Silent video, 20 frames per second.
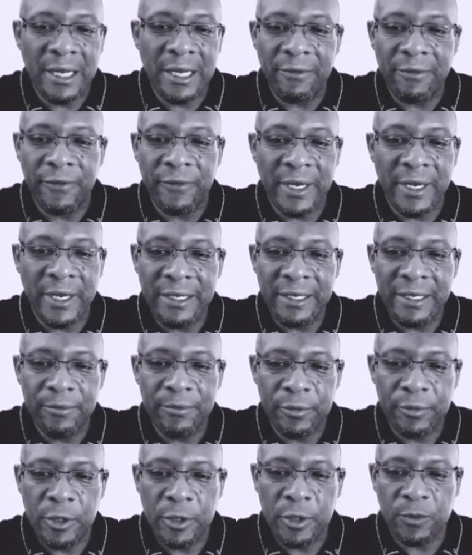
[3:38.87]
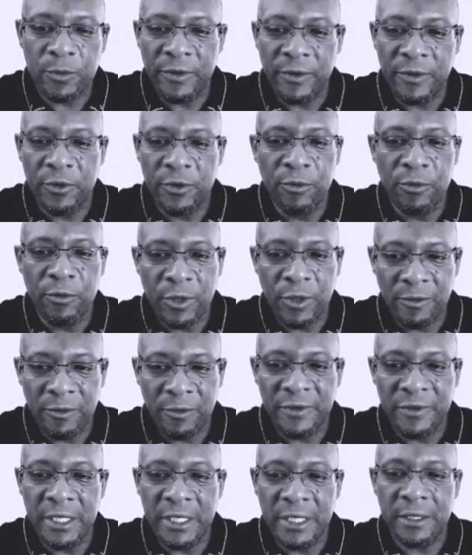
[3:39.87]
I'm fine because we've done what
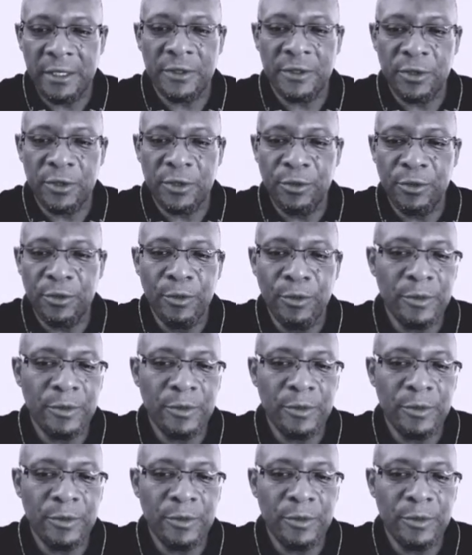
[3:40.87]
we've needed to do.